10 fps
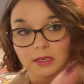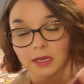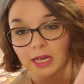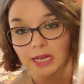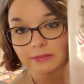
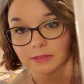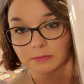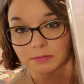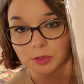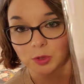have a
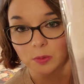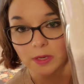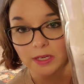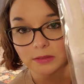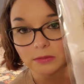
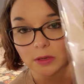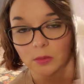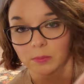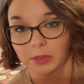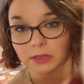twine rope
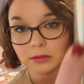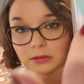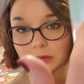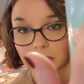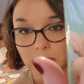
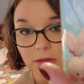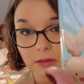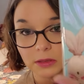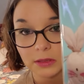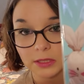
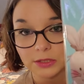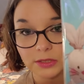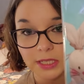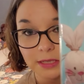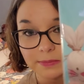that you
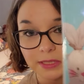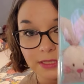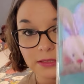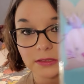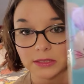tie up the
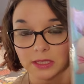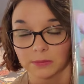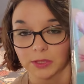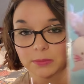ears. And I'm going to